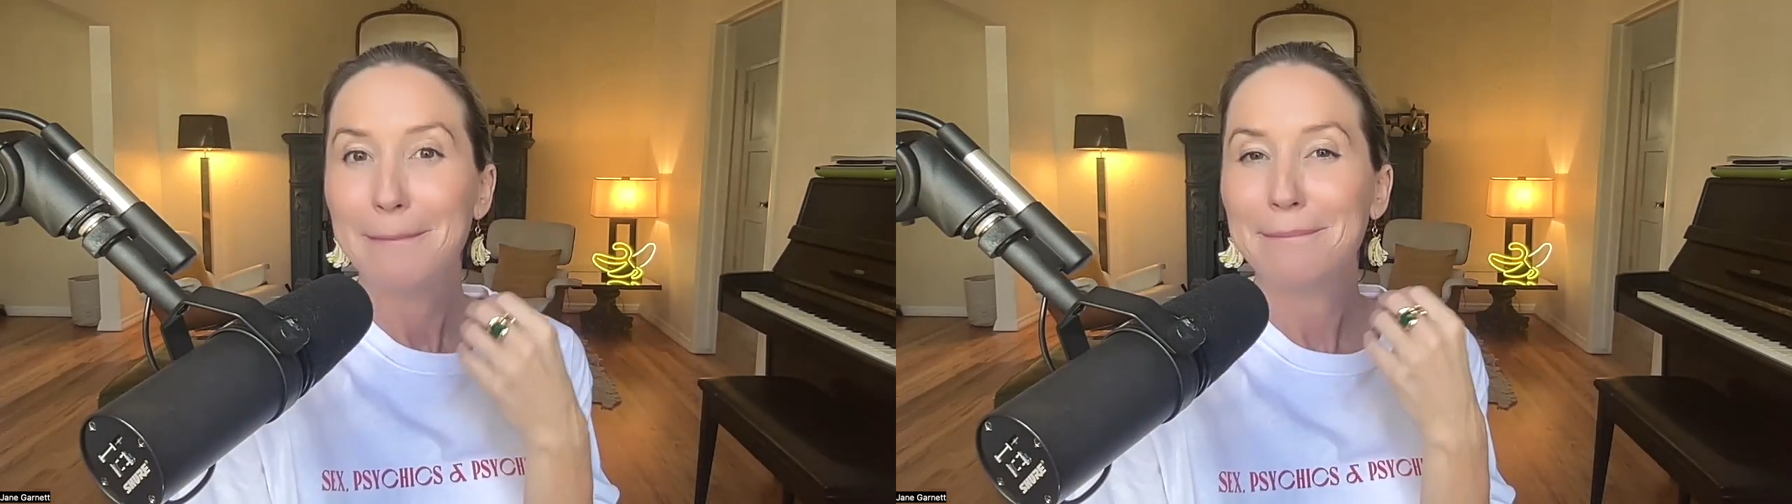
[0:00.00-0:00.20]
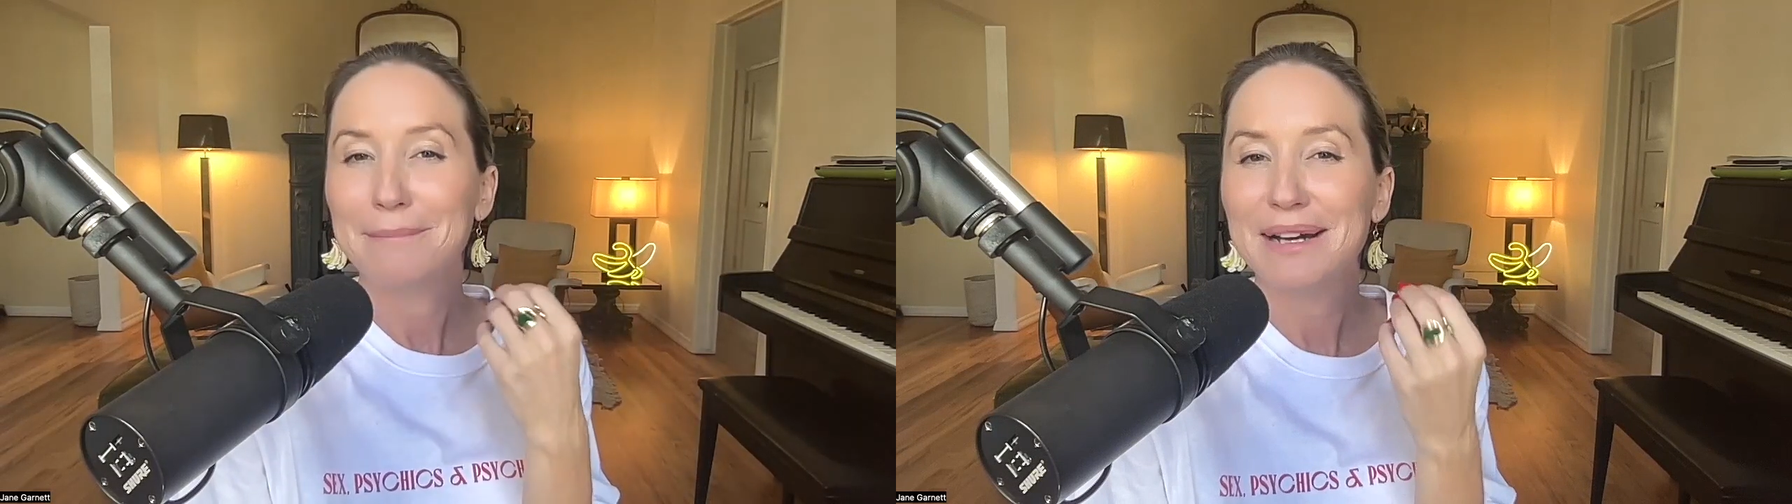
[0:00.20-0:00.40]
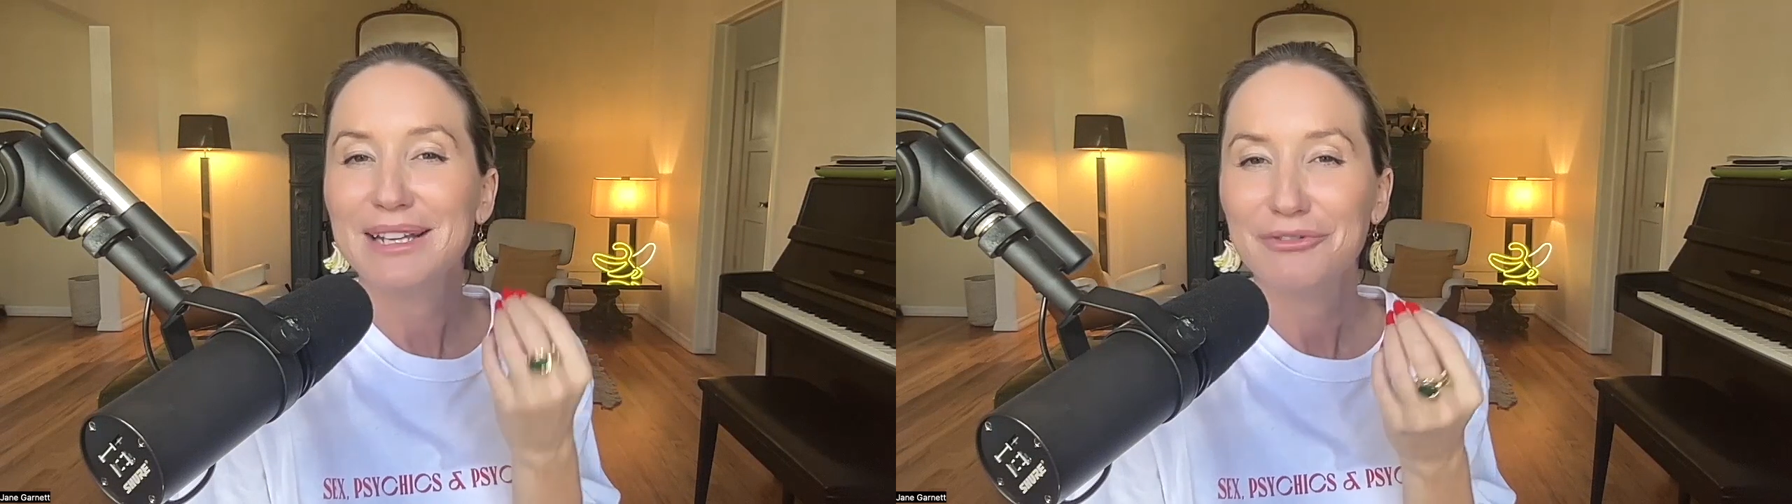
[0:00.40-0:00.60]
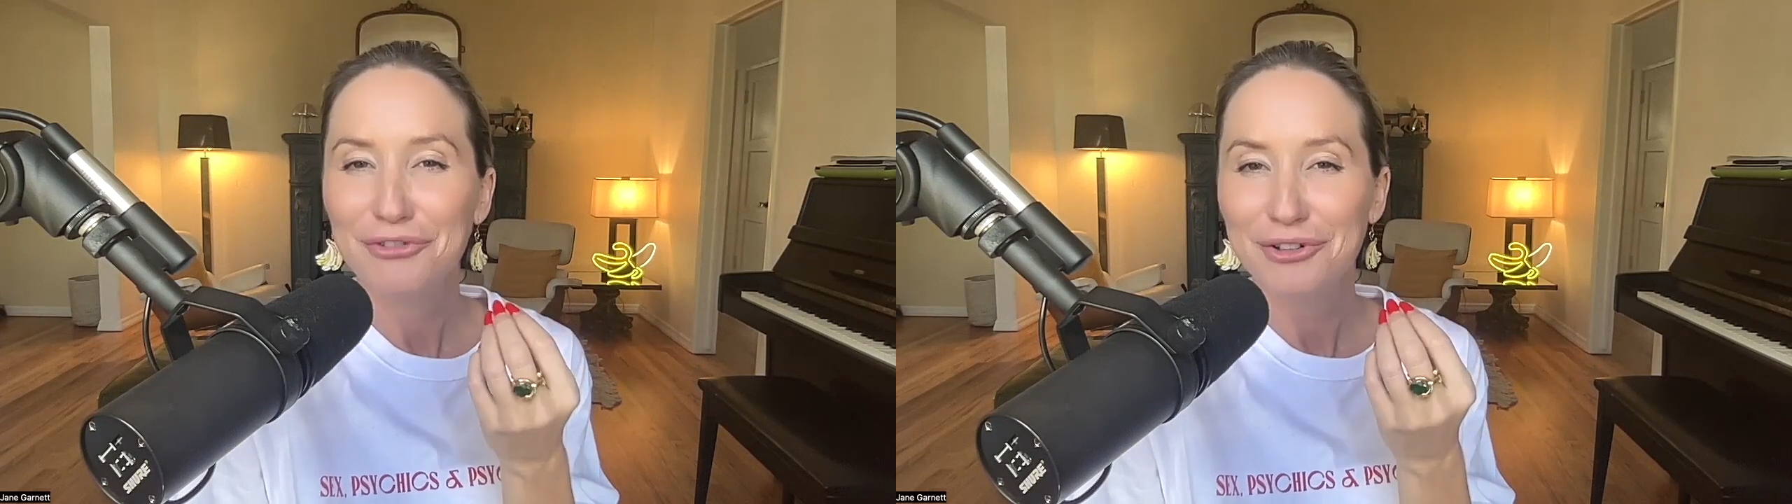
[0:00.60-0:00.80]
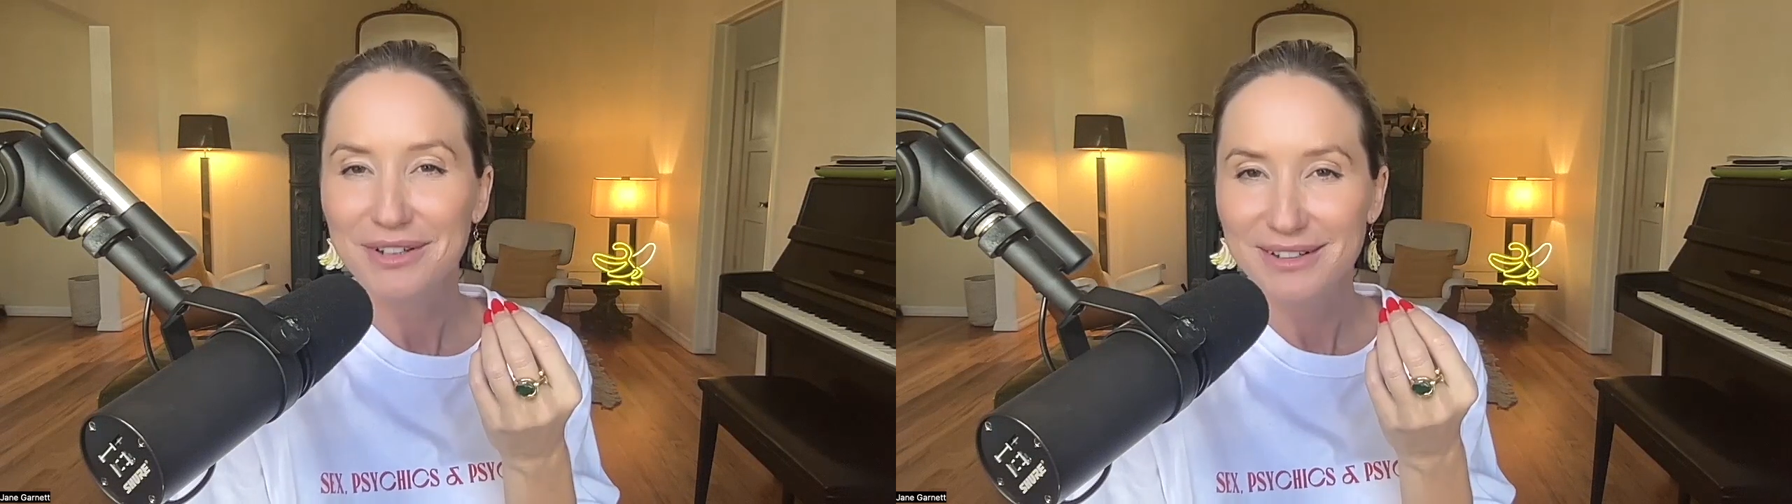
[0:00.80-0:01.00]

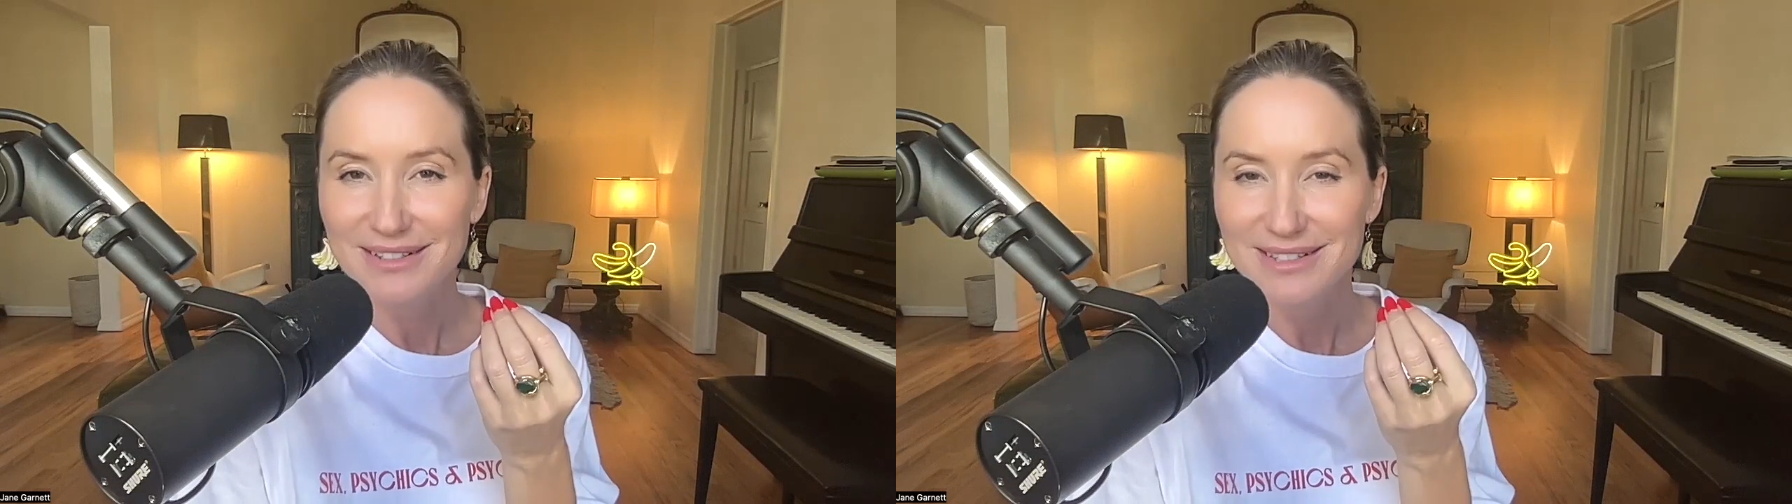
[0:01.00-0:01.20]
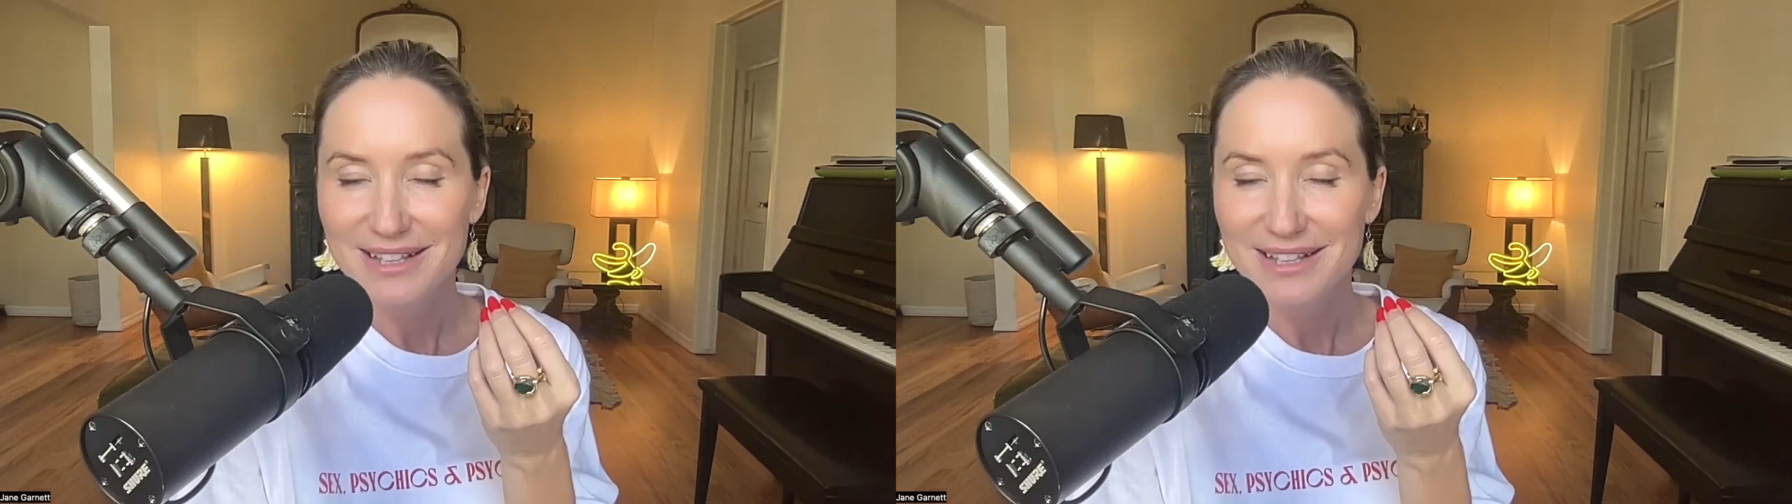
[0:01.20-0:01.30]
mindfulness,